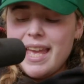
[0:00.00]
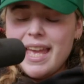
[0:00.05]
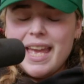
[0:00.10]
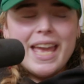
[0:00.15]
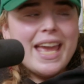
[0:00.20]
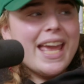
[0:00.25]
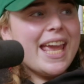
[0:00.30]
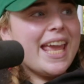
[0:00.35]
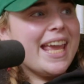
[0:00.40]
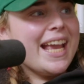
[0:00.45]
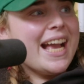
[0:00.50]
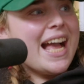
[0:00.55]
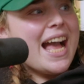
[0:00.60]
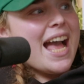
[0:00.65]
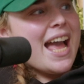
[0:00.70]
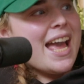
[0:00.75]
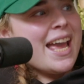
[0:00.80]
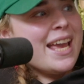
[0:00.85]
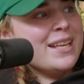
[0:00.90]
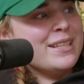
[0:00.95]
Hey
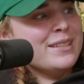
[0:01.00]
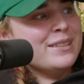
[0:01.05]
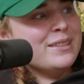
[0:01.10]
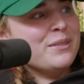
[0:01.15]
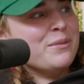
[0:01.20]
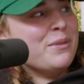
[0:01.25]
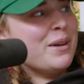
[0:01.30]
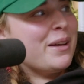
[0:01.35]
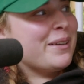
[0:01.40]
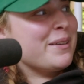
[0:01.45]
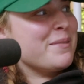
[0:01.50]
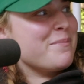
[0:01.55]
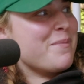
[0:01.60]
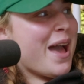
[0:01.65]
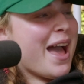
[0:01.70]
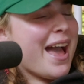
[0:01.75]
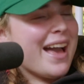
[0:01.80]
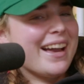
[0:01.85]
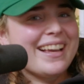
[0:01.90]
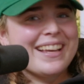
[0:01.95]
guys, welcome
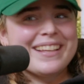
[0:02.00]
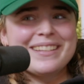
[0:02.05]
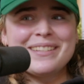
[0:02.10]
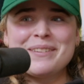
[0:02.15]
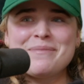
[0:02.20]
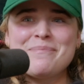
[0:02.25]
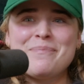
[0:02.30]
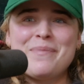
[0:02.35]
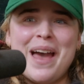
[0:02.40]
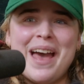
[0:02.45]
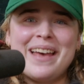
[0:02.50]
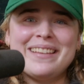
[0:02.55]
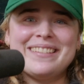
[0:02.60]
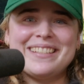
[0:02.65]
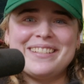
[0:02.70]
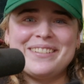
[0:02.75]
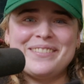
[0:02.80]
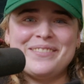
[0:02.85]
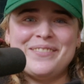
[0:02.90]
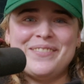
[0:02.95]
back to
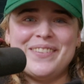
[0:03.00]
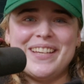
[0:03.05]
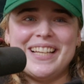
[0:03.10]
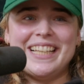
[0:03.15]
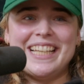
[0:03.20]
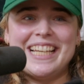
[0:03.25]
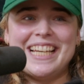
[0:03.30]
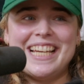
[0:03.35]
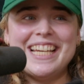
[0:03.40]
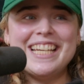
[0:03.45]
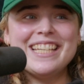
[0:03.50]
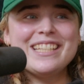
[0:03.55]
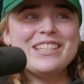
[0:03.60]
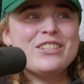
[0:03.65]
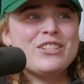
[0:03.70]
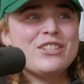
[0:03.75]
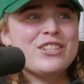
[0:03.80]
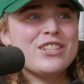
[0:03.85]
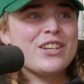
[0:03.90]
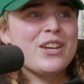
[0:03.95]
Best
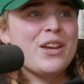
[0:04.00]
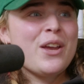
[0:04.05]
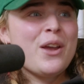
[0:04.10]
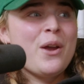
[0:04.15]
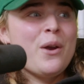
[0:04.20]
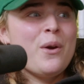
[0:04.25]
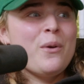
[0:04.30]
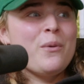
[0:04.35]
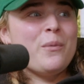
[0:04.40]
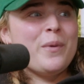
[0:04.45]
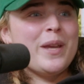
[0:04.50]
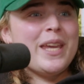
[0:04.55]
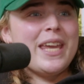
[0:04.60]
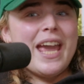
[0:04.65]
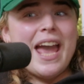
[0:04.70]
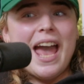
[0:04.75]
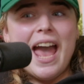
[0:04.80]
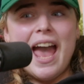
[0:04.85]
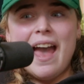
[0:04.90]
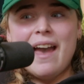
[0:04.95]
Village. We
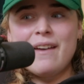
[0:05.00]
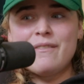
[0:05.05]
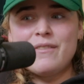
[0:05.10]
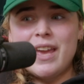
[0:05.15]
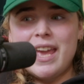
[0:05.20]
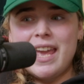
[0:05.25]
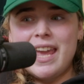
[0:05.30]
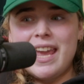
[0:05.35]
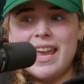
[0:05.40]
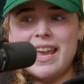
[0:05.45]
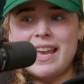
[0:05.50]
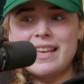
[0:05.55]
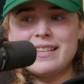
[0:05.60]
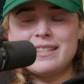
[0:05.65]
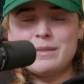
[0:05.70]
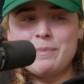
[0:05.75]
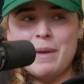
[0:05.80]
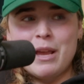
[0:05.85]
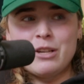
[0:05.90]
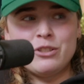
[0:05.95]
have a
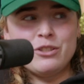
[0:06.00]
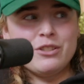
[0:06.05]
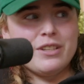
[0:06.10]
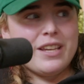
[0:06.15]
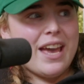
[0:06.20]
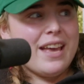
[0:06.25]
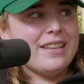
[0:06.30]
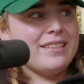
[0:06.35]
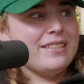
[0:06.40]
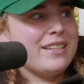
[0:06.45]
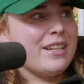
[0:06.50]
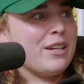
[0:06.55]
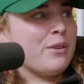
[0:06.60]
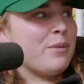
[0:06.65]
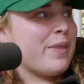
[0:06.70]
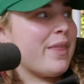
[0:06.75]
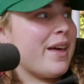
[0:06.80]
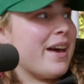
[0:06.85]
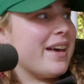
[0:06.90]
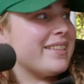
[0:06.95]
special guest here
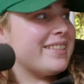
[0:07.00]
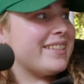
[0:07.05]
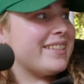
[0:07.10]
with us